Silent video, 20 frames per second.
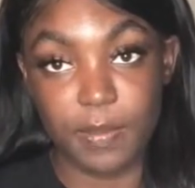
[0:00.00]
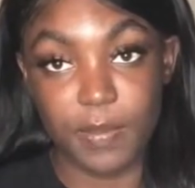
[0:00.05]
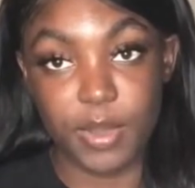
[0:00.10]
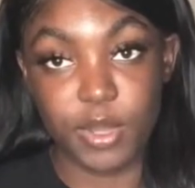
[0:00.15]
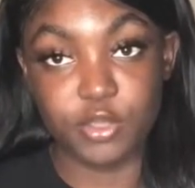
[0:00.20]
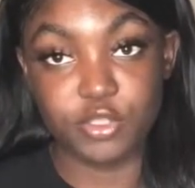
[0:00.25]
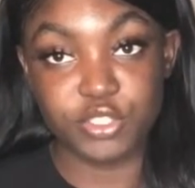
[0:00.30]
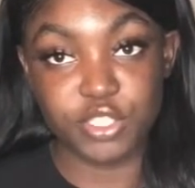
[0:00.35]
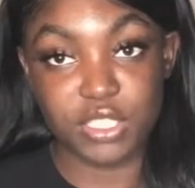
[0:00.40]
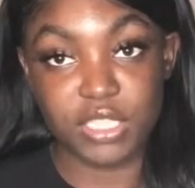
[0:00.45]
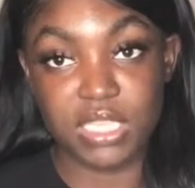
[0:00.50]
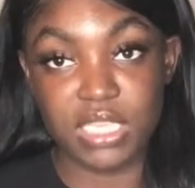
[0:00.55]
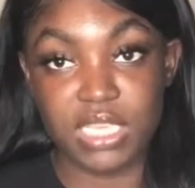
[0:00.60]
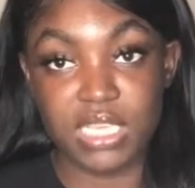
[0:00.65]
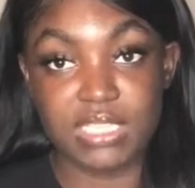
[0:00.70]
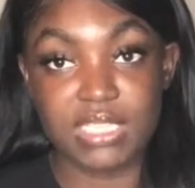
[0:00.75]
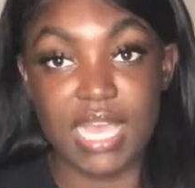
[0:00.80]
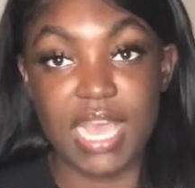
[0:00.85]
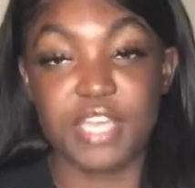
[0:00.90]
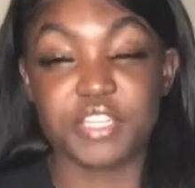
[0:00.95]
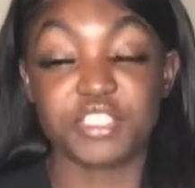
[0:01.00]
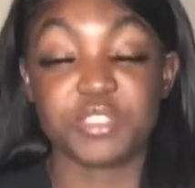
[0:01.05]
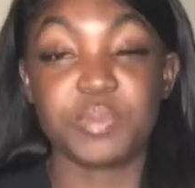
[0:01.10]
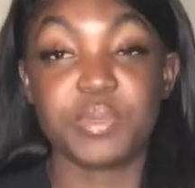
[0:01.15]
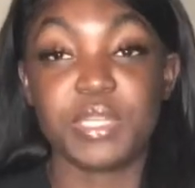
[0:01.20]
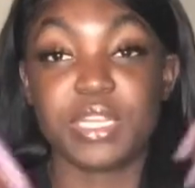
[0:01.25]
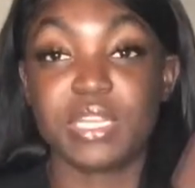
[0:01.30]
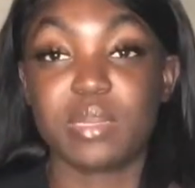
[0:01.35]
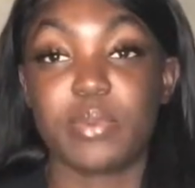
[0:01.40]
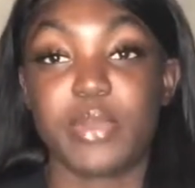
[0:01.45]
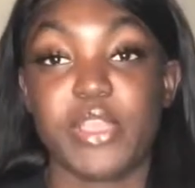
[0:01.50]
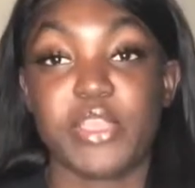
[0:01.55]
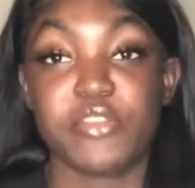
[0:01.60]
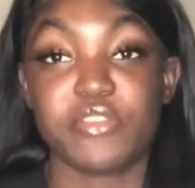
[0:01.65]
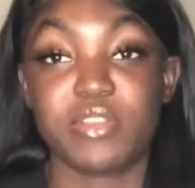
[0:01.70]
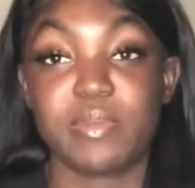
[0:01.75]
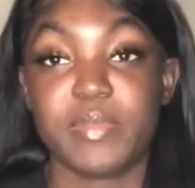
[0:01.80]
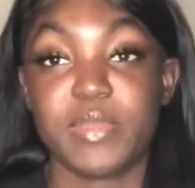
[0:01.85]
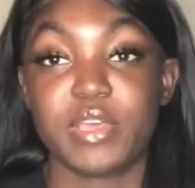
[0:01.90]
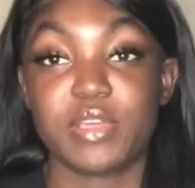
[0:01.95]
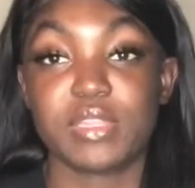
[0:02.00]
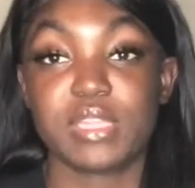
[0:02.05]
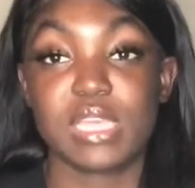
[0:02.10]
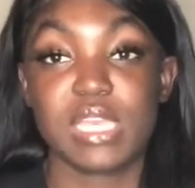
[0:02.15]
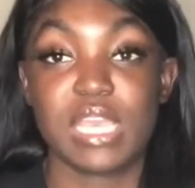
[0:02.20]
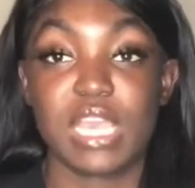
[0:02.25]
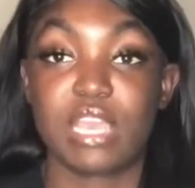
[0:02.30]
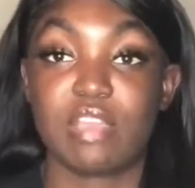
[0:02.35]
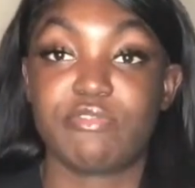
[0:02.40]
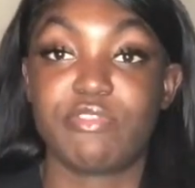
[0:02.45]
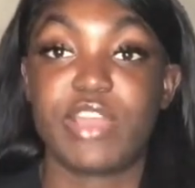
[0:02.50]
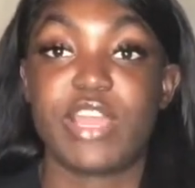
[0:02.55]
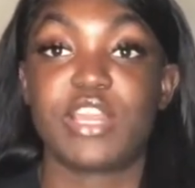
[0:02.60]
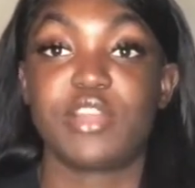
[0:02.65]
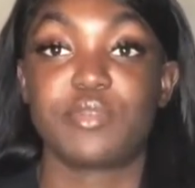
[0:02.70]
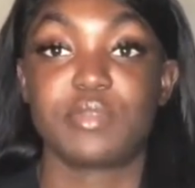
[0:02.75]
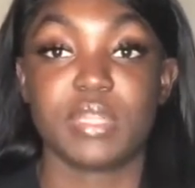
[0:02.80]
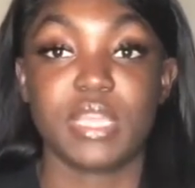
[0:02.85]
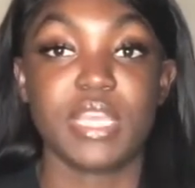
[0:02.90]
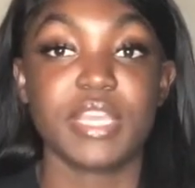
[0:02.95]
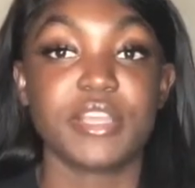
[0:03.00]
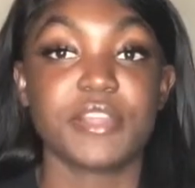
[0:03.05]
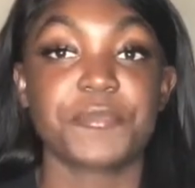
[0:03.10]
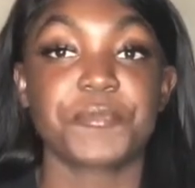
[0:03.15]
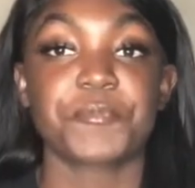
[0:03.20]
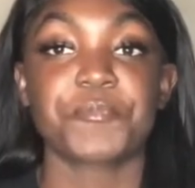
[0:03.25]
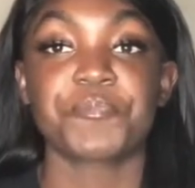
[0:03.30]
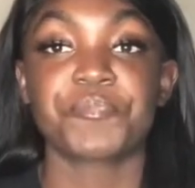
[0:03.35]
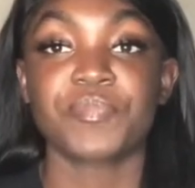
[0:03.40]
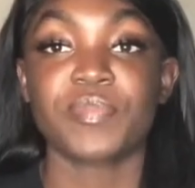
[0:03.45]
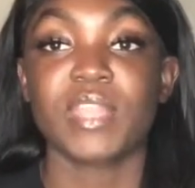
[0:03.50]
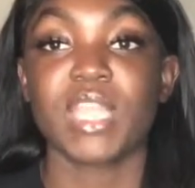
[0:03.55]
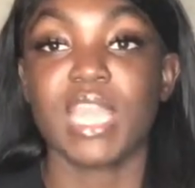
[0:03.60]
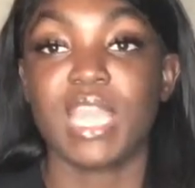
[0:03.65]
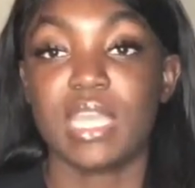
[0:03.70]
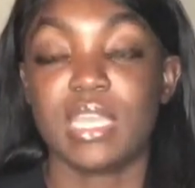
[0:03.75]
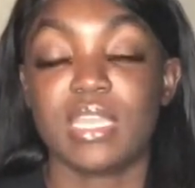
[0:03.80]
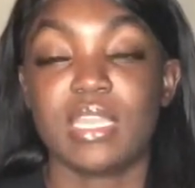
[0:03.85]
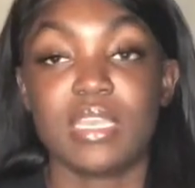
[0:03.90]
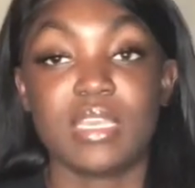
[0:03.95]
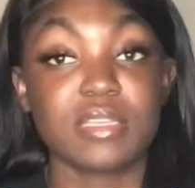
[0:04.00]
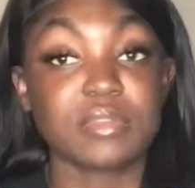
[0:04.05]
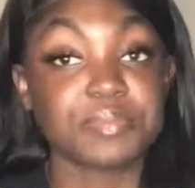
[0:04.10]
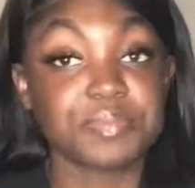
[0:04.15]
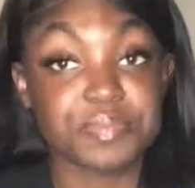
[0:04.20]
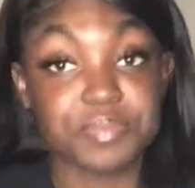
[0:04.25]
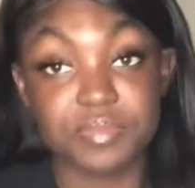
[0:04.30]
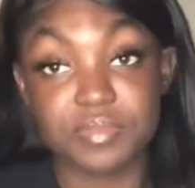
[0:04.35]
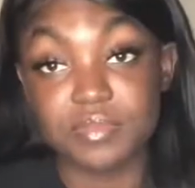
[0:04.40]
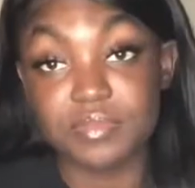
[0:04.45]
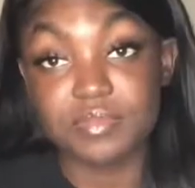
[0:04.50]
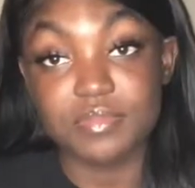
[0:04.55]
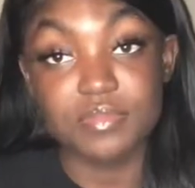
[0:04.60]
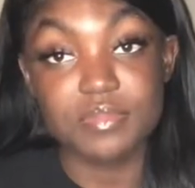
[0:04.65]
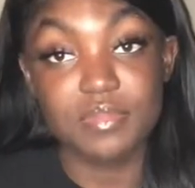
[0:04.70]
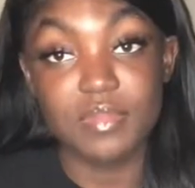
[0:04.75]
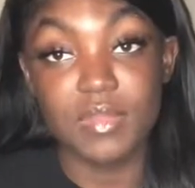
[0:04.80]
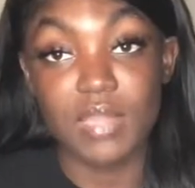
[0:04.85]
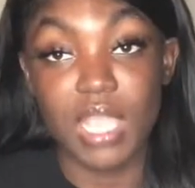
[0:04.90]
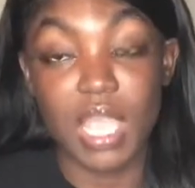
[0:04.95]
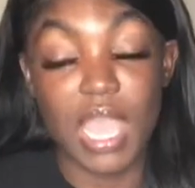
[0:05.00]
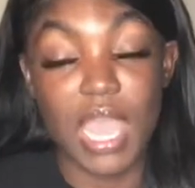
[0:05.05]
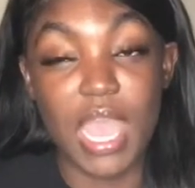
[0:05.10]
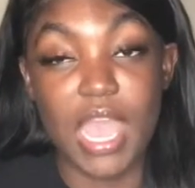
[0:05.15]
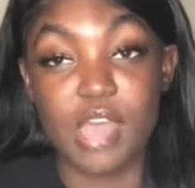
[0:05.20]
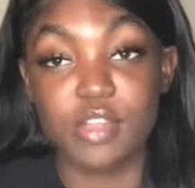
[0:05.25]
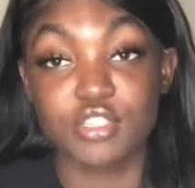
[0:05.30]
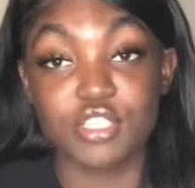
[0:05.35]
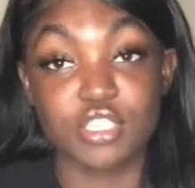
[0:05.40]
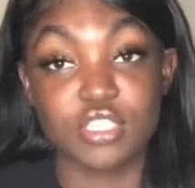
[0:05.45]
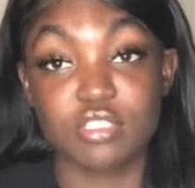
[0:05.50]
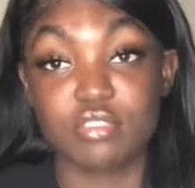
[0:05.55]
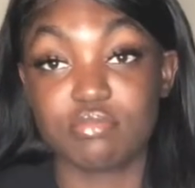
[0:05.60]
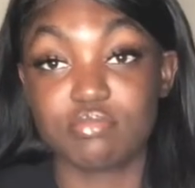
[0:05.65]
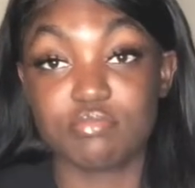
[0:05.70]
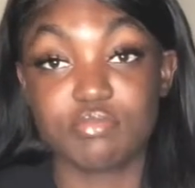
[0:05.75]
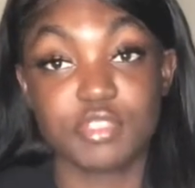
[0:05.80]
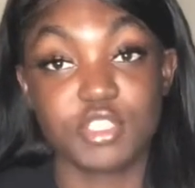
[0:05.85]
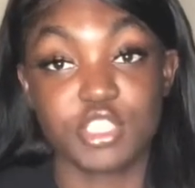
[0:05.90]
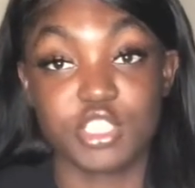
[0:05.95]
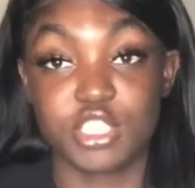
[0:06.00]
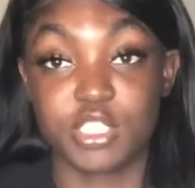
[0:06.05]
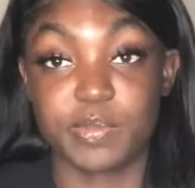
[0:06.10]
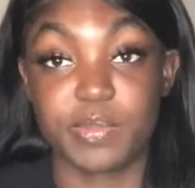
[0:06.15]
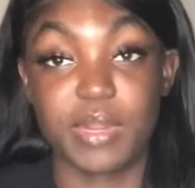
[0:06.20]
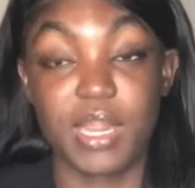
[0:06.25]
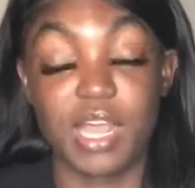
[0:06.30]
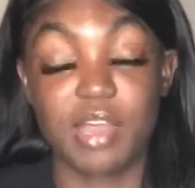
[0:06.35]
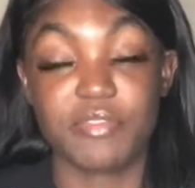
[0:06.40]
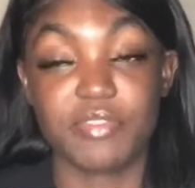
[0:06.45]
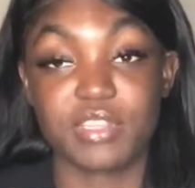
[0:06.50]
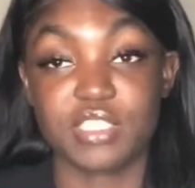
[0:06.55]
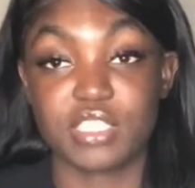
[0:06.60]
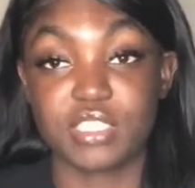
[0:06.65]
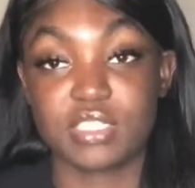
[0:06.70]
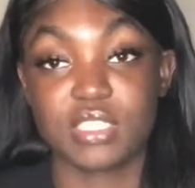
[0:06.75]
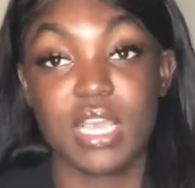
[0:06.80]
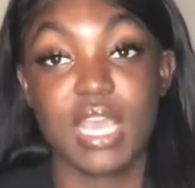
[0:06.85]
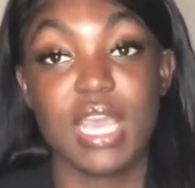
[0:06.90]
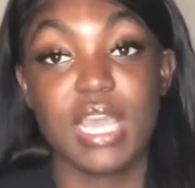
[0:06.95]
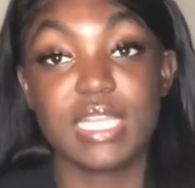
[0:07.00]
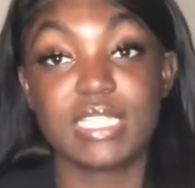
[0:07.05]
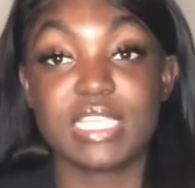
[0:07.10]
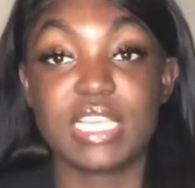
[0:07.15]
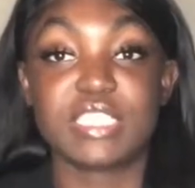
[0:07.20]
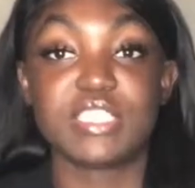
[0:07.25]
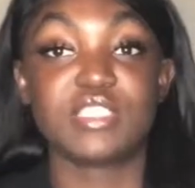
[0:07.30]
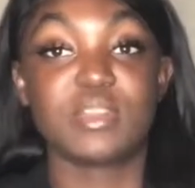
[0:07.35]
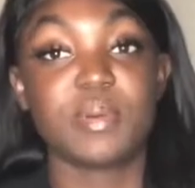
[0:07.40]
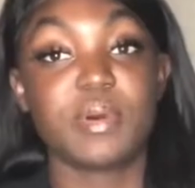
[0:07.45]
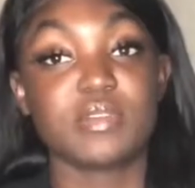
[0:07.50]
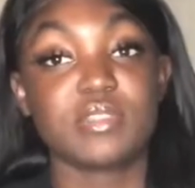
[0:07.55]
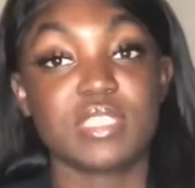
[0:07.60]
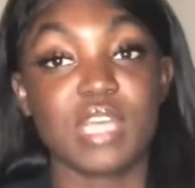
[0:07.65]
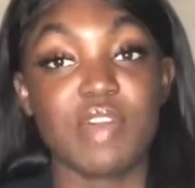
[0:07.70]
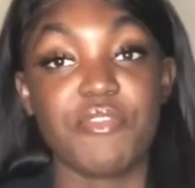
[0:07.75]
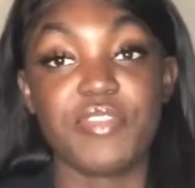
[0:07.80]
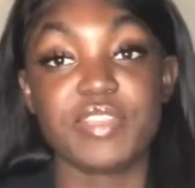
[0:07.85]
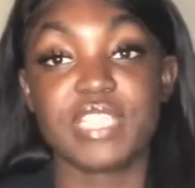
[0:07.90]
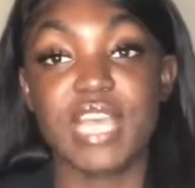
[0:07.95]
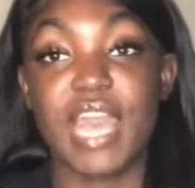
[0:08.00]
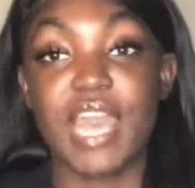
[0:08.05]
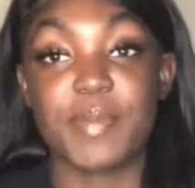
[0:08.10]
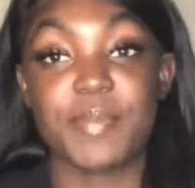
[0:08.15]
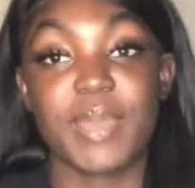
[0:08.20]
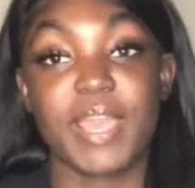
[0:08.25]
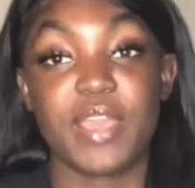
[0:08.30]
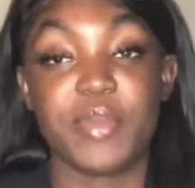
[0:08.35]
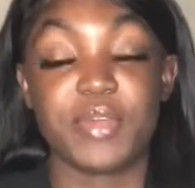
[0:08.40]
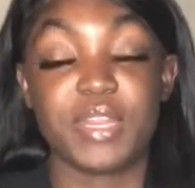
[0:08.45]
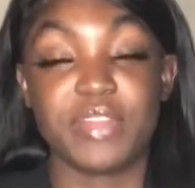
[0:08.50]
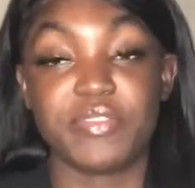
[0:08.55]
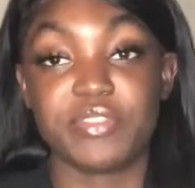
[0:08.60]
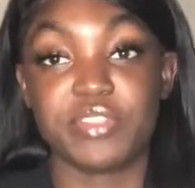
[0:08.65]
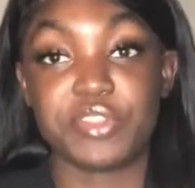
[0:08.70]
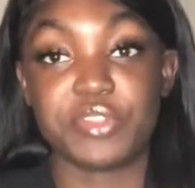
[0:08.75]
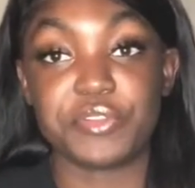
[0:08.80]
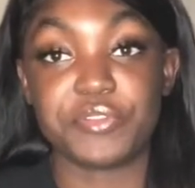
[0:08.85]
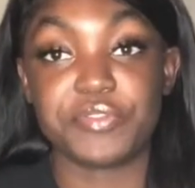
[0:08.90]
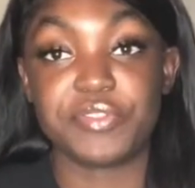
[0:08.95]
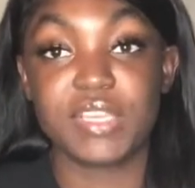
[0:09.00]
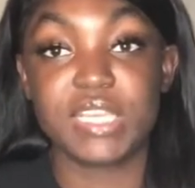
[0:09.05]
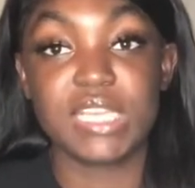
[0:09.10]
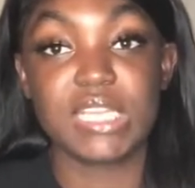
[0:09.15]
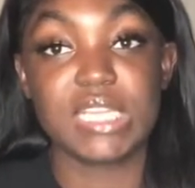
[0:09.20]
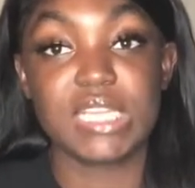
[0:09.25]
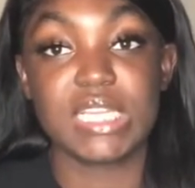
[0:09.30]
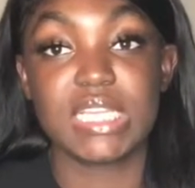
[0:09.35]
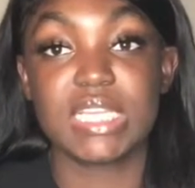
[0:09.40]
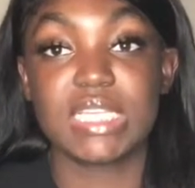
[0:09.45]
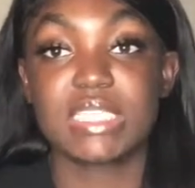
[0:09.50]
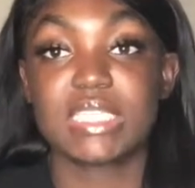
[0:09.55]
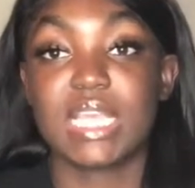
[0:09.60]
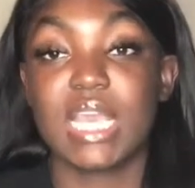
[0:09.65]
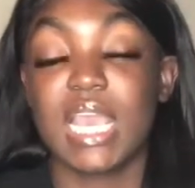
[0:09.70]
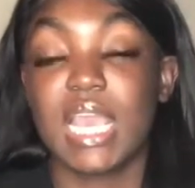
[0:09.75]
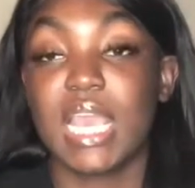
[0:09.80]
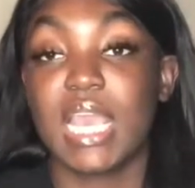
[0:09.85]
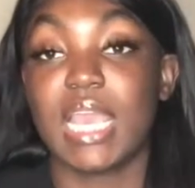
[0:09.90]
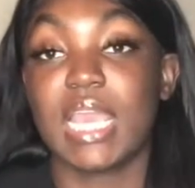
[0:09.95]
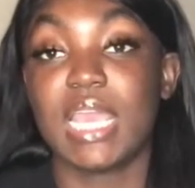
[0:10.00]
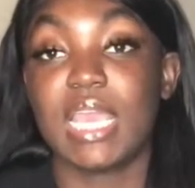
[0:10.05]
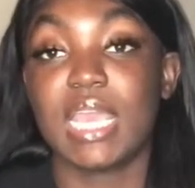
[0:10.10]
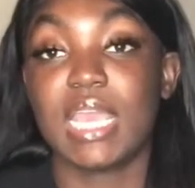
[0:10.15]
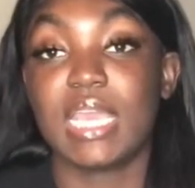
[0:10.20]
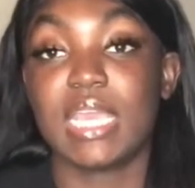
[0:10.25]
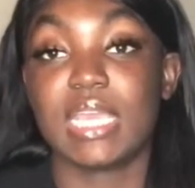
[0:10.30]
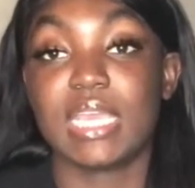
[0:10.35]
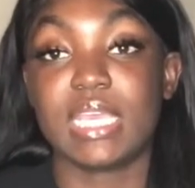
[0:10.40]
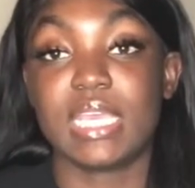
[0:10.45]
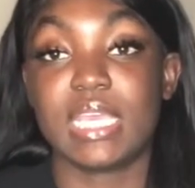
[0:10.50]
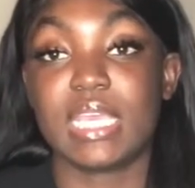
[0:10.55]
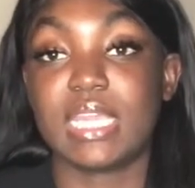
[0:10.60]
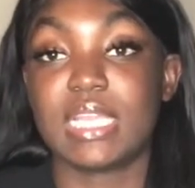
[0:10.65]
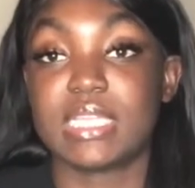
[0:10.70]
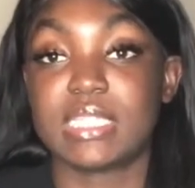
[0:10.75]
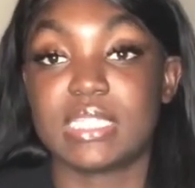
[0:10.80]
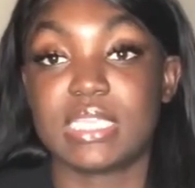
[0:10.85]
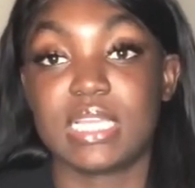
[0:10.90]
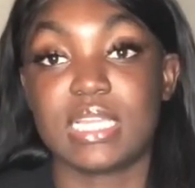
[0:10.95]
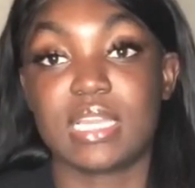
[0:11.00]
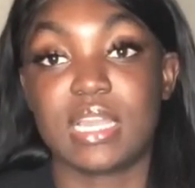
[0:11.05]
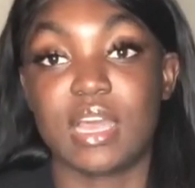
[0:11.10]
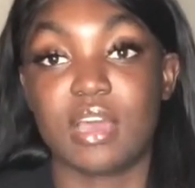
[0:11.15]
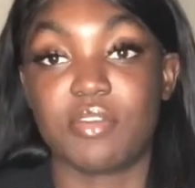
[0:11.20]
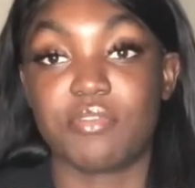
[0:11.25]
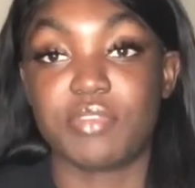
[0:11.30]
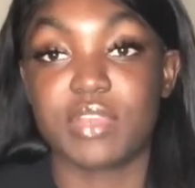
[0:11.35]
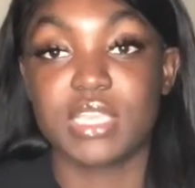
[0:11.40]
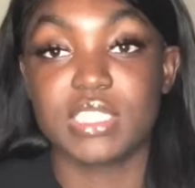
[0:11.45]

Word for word: poster things, I'll just put in a priority mail thing and write on there, and then I'll just ship it off and just take it to the post office. I'll pay whatever little fee it is and get it sent off.